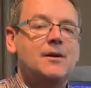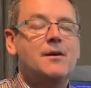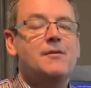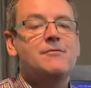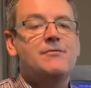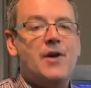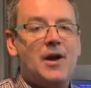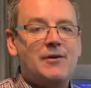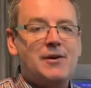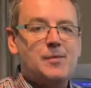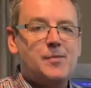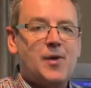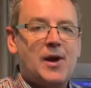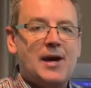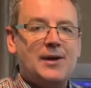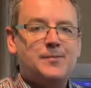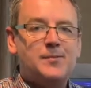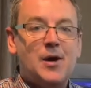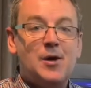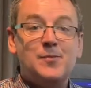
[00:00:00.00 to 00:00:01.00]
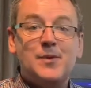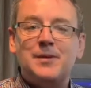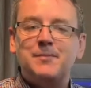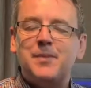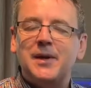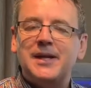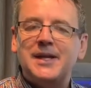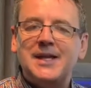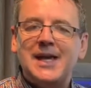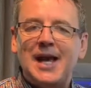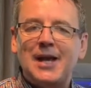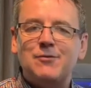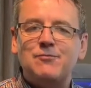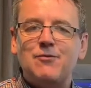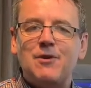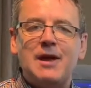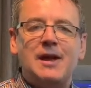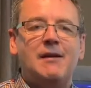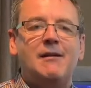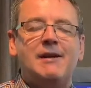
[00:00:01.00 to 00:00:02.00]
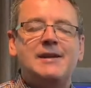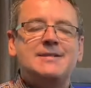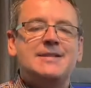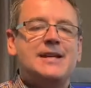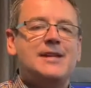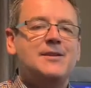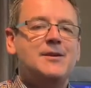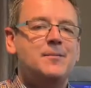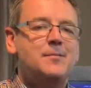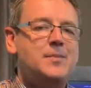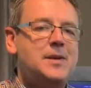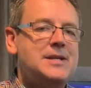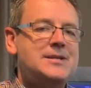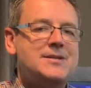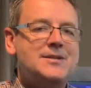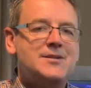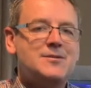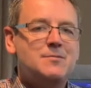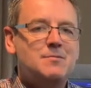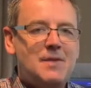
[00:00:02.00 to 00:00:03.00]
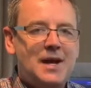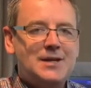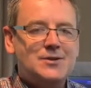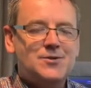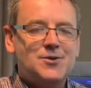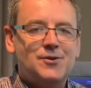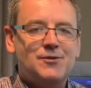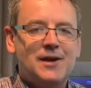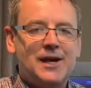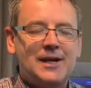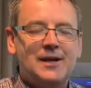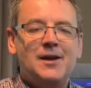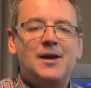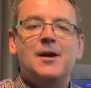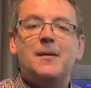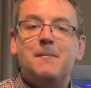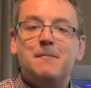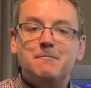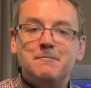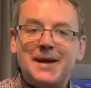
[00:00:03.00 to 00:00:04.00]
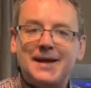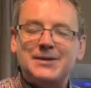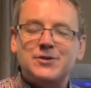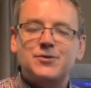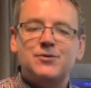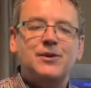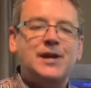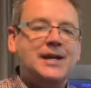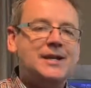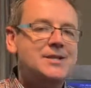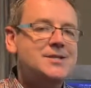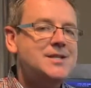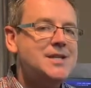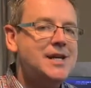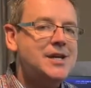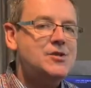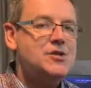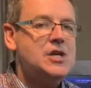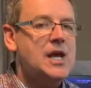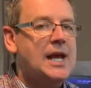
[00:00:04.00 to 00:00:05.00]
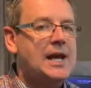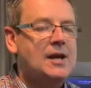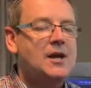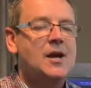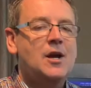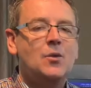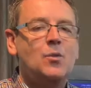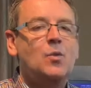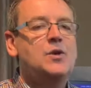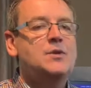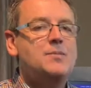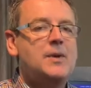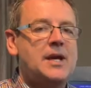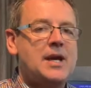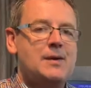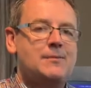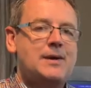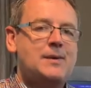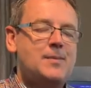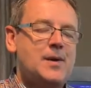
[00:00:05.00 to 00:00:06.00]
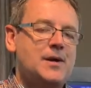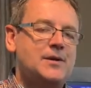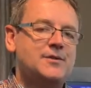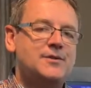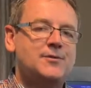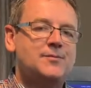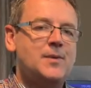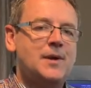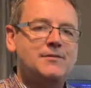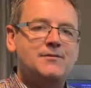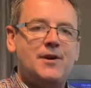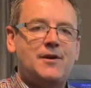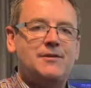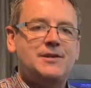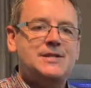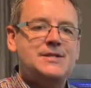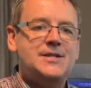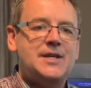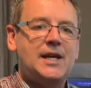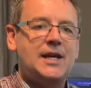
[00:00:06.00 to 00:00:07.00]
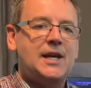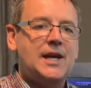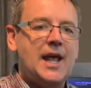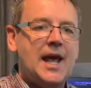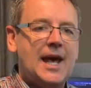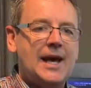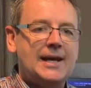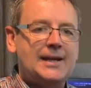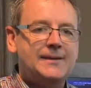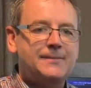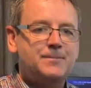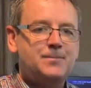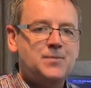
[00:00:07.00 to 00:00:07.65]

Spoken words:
a very proud moment, but again, realising that business mentoring, teaching was becoming part of my very DNA.